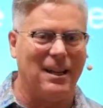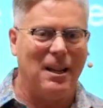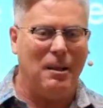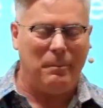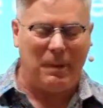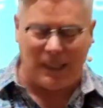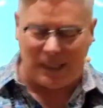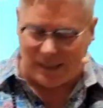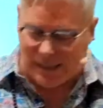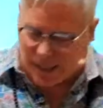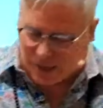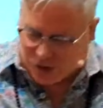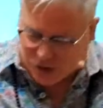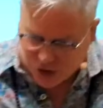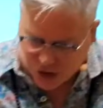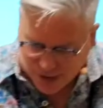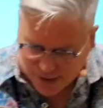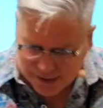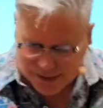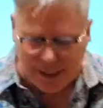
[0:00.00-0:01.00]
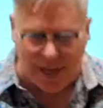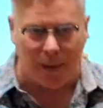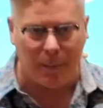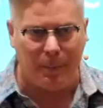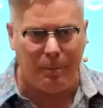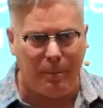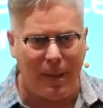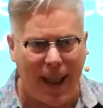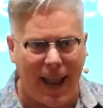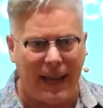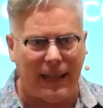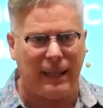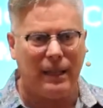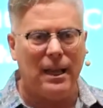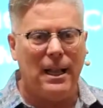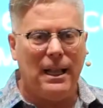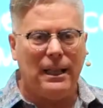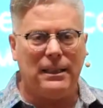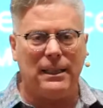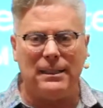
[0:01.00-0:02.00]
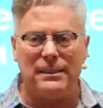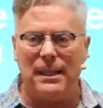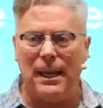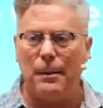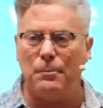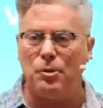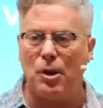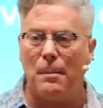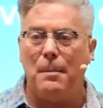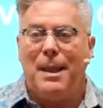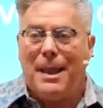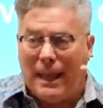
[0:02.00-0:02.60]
because they just kept banging the same drum.